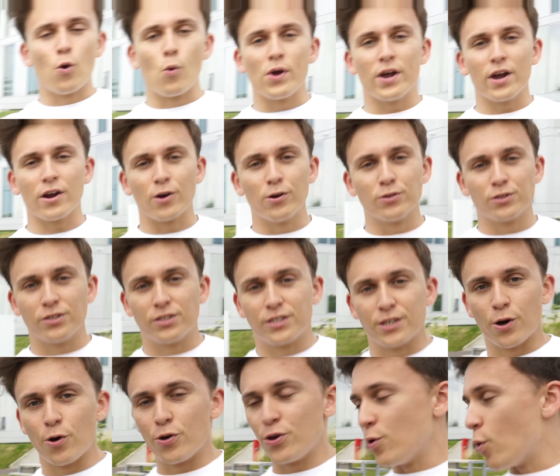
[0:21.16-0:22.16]
we are going to
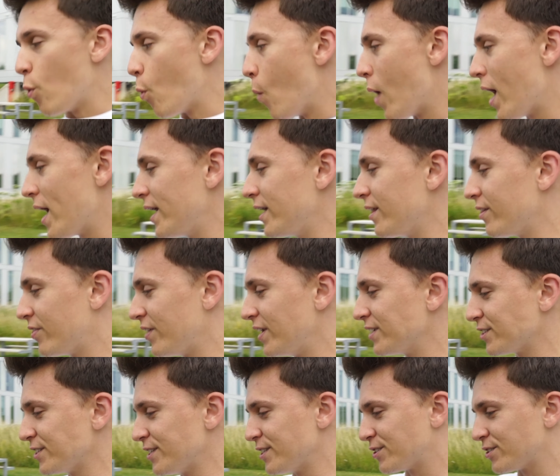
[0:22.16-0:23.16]
tell you why
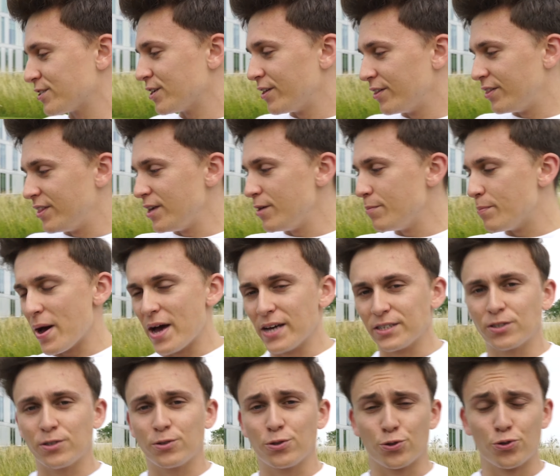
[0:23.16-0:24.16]
this is the
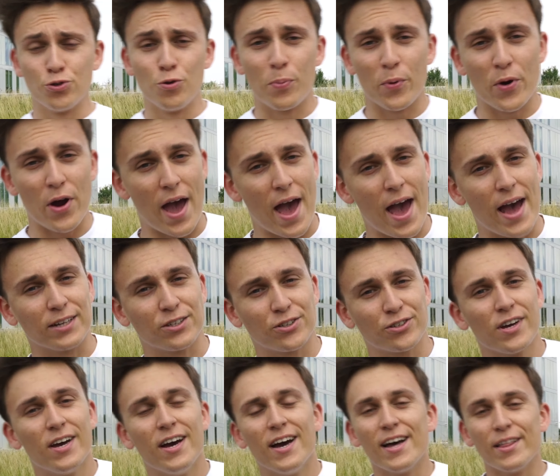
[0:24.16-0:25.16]
best super hatch
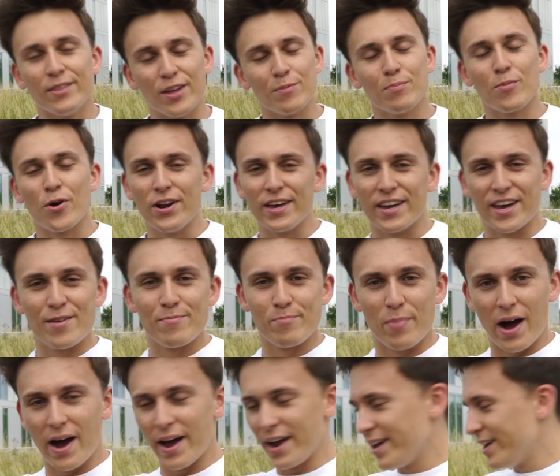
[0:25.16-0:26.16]
that money can
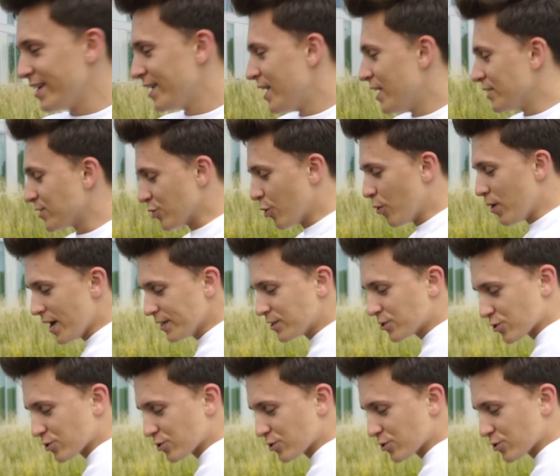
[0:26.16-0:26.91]
buy. So let's